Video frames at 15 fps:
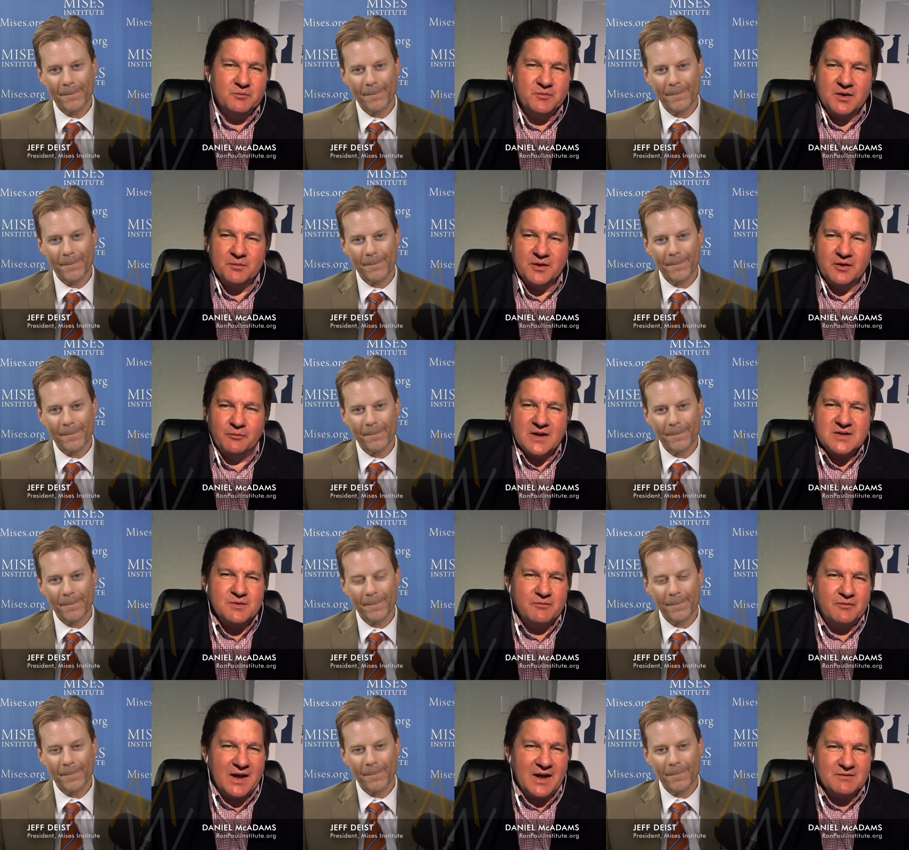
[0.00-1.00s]
Speaker 1: than me, but it
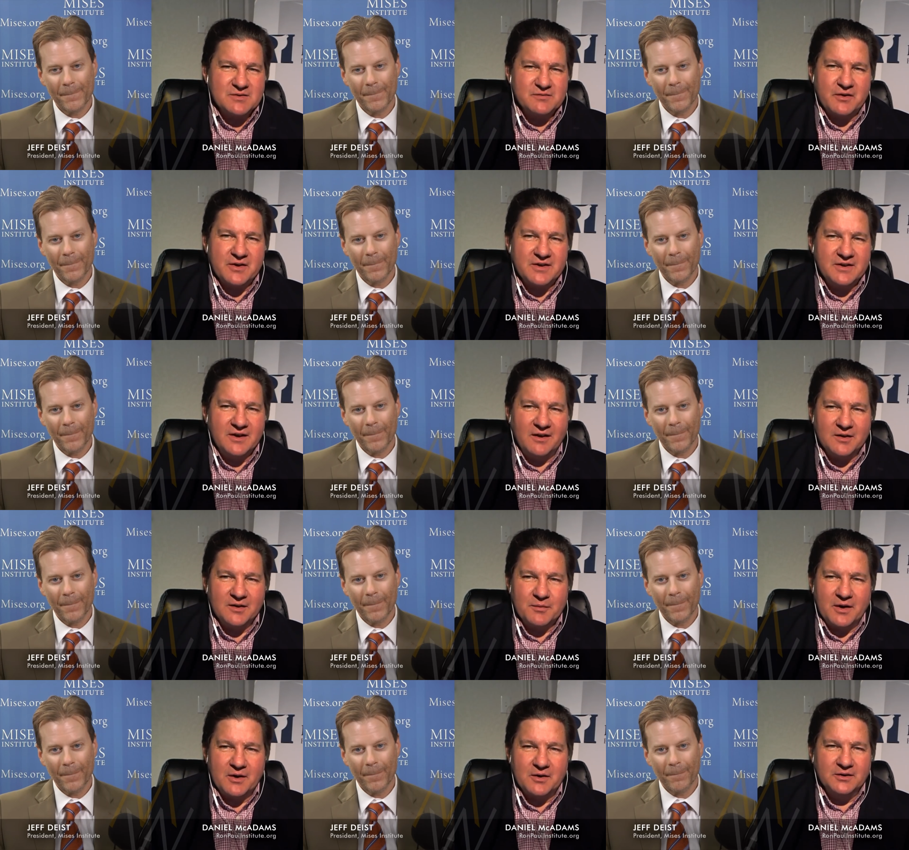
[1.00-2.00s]
reminds me of when I was very young
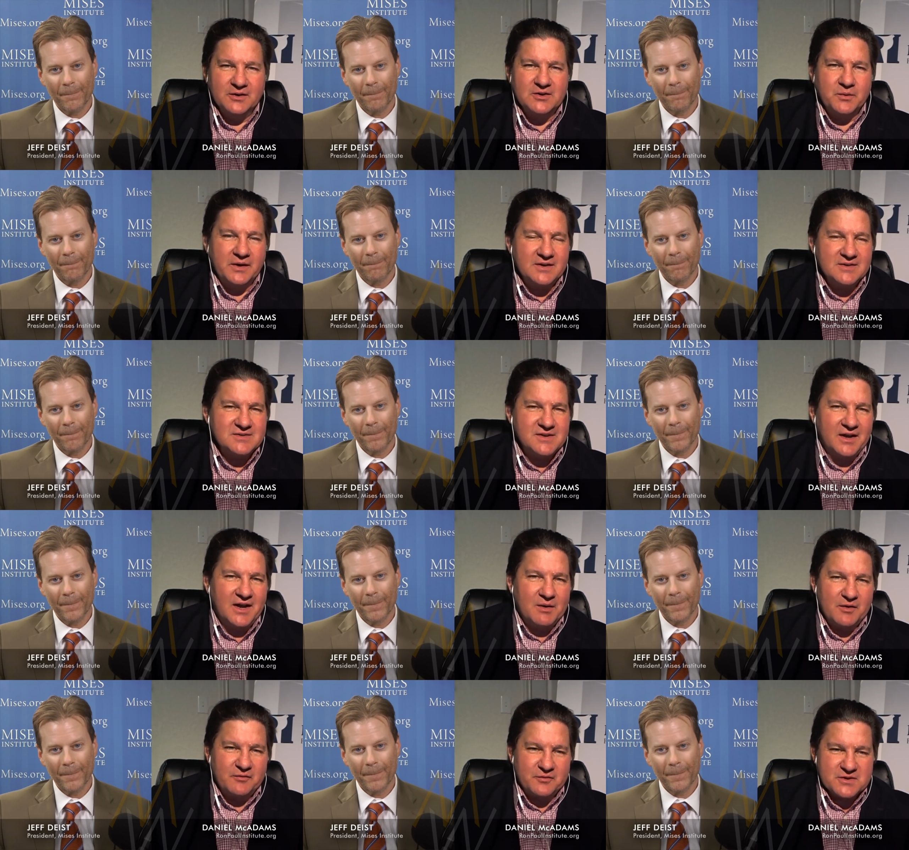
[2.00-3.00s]
in my early 20s and I
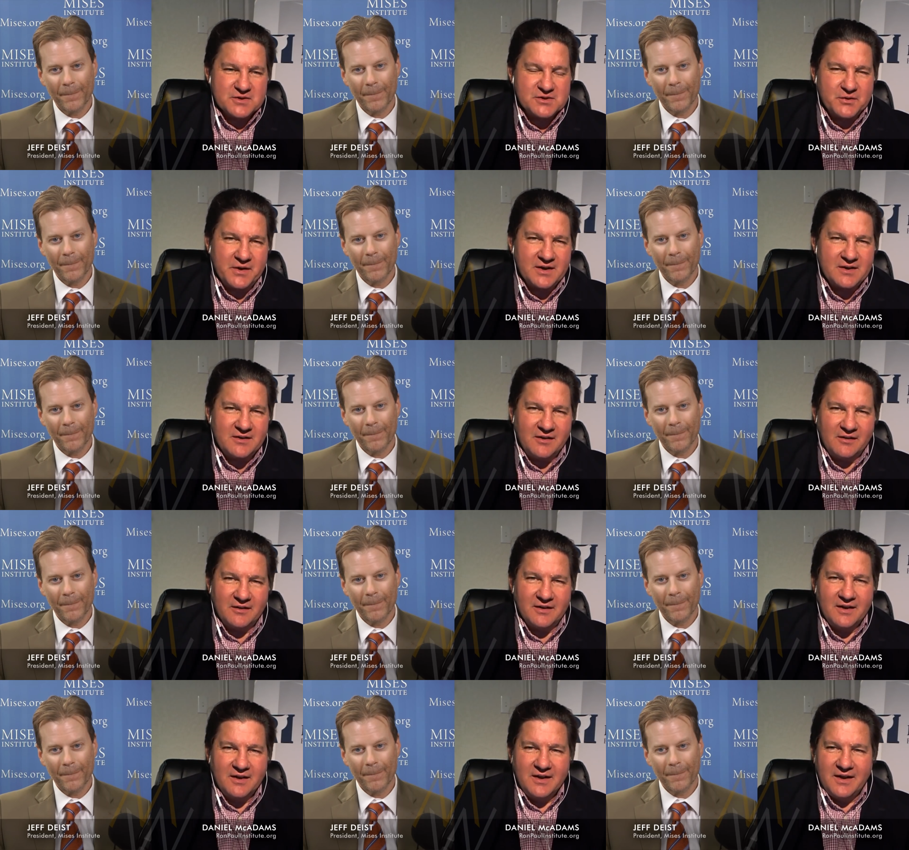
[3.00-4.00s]
got my first credit
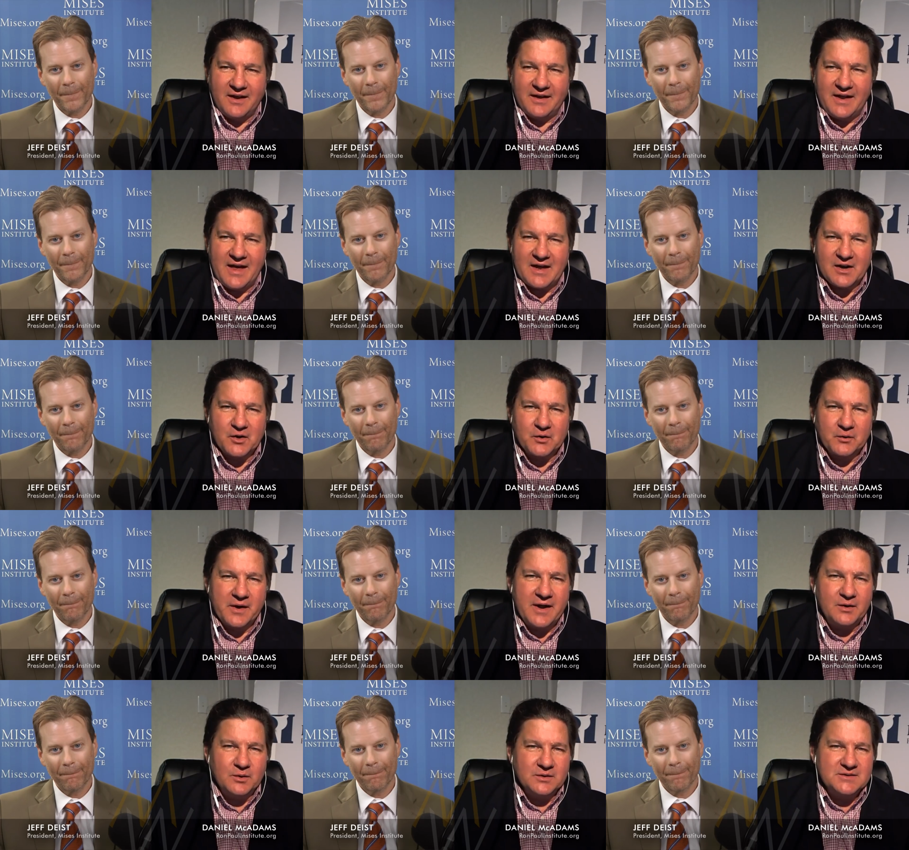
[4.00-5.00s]
card and had a
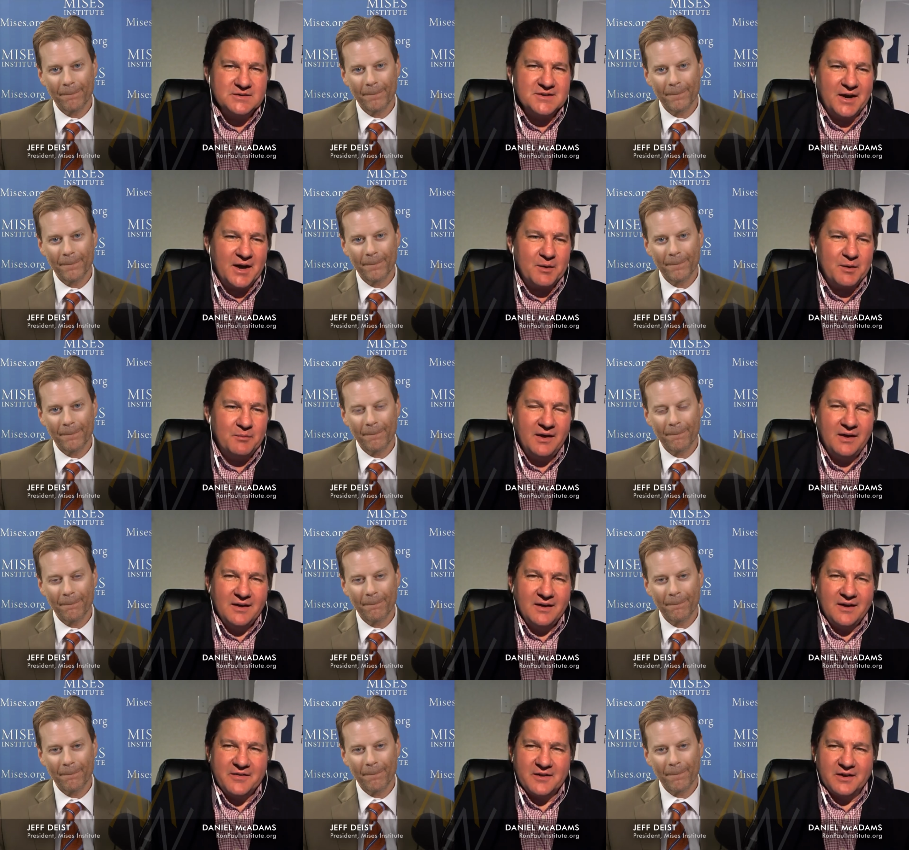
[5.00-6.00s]
great old time.
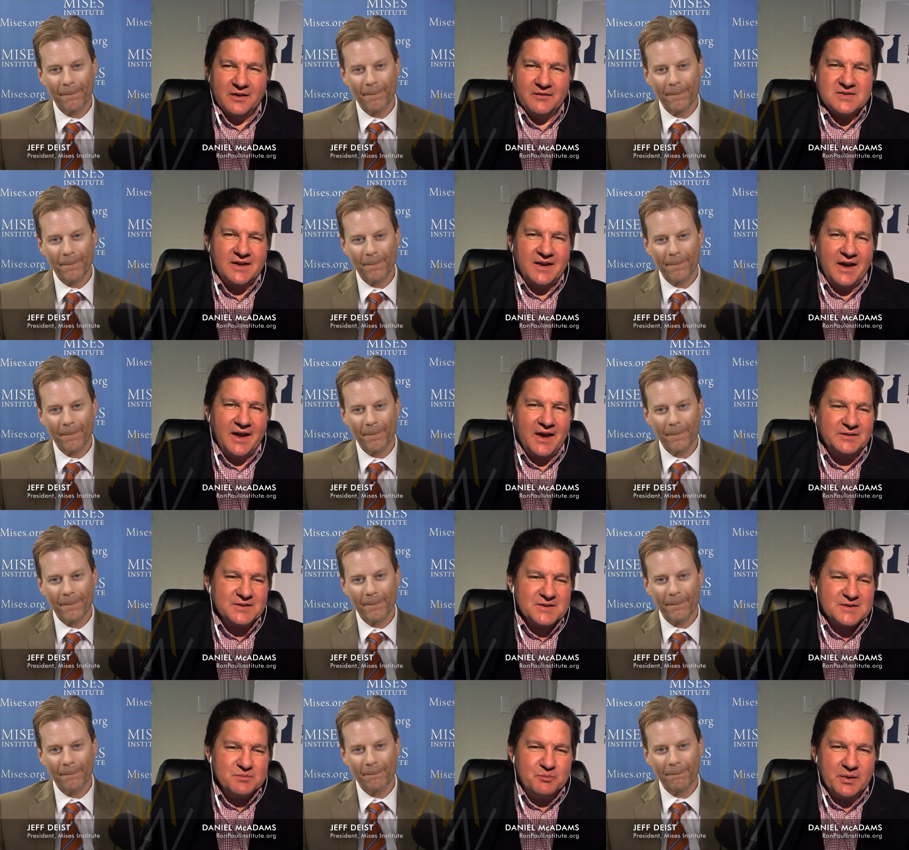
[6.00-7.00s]
And then all of a sudden I got
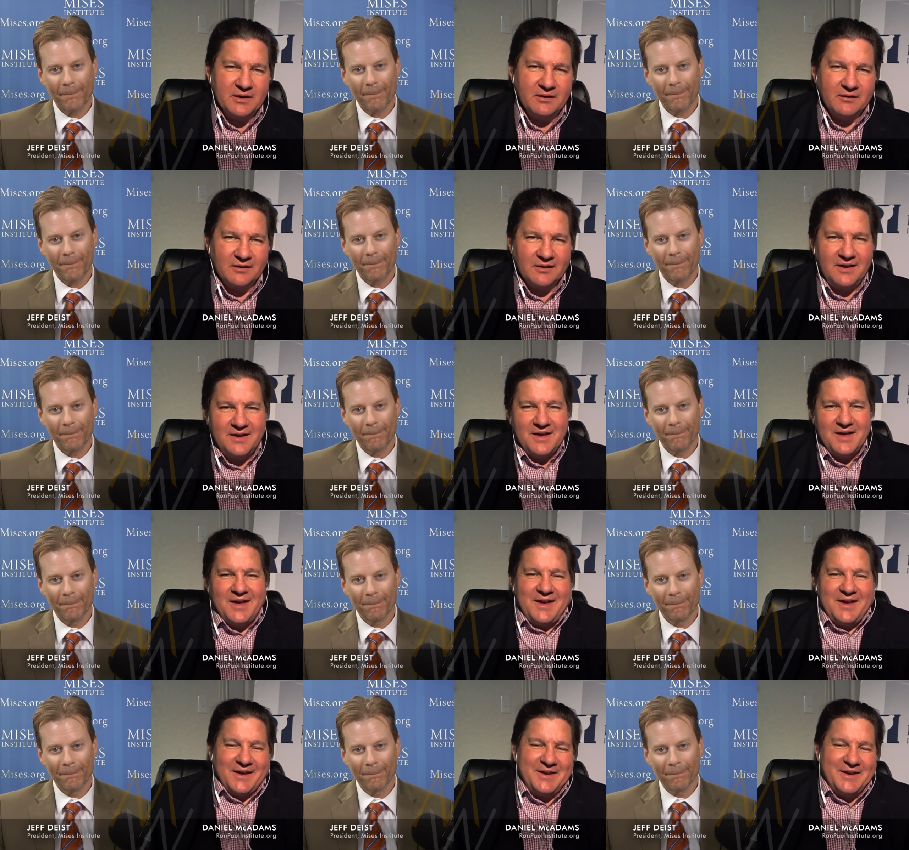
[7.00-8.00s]
this bill.
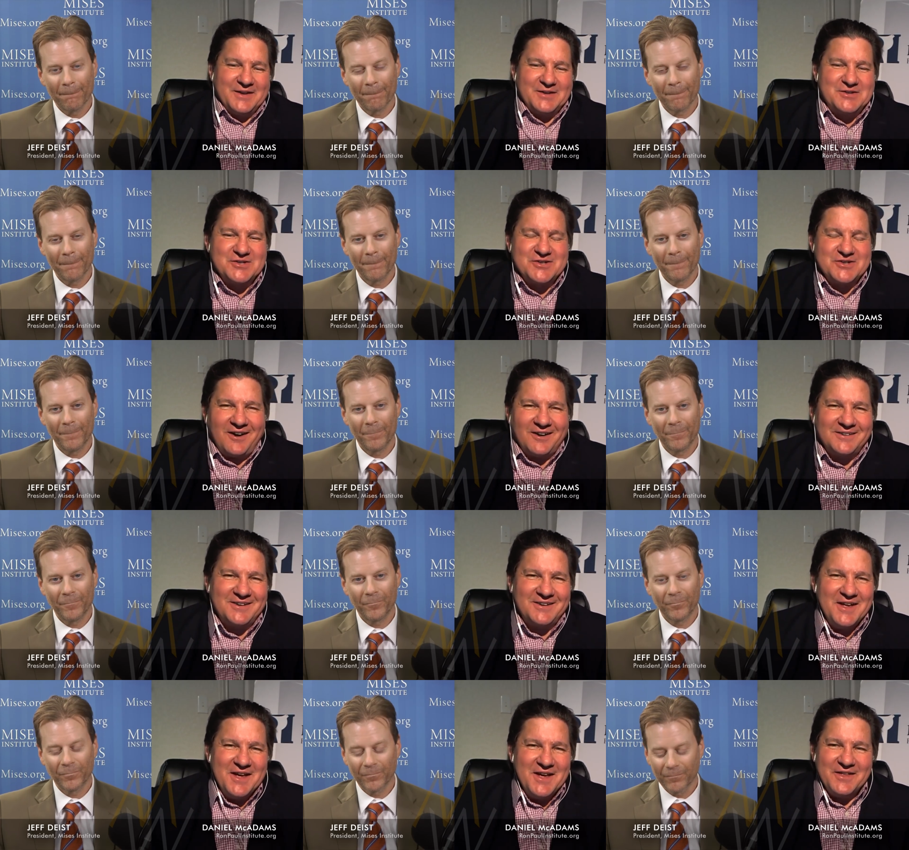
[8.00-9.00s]
It
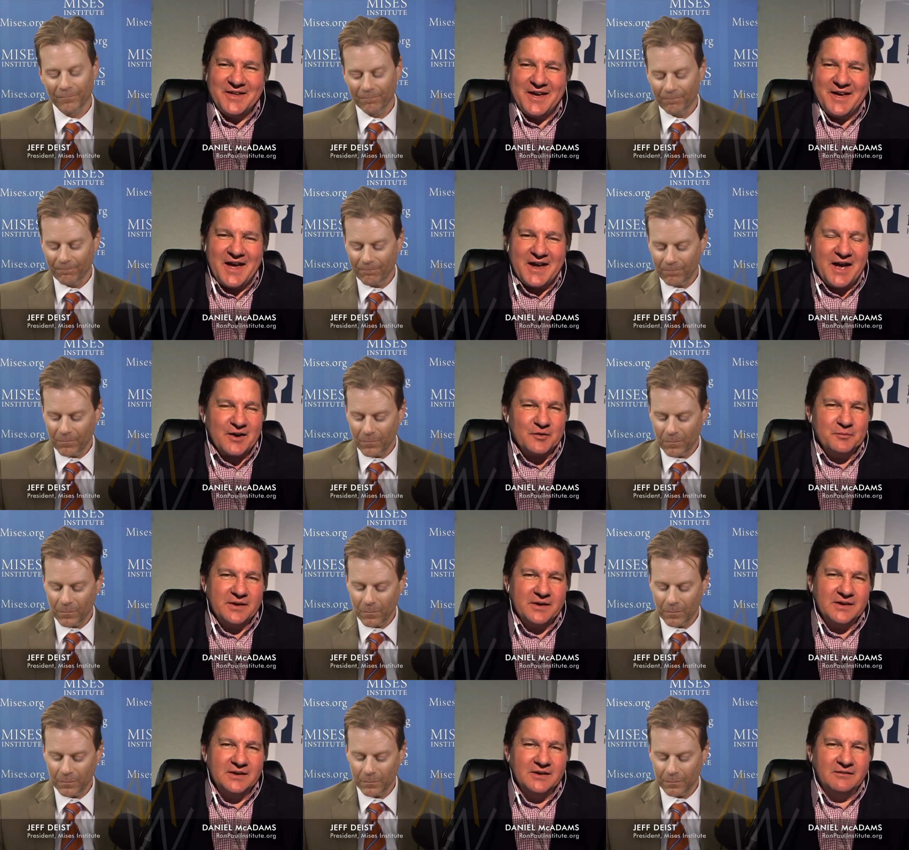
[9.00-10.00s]
shocked the heck out of
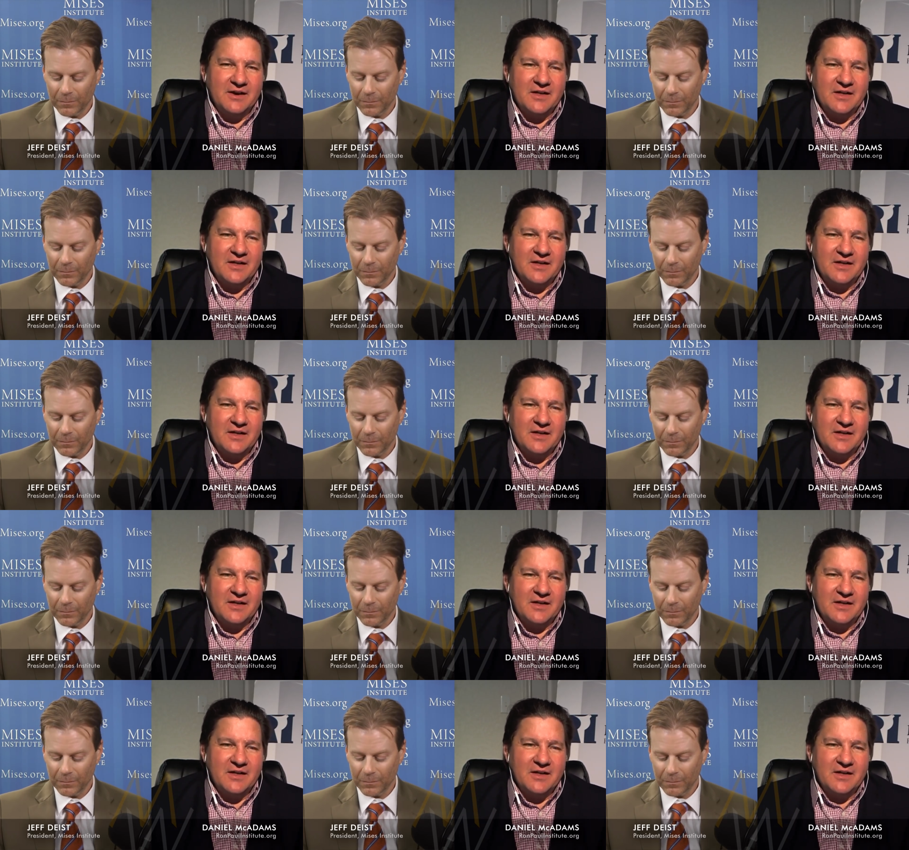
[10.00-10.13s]
me, you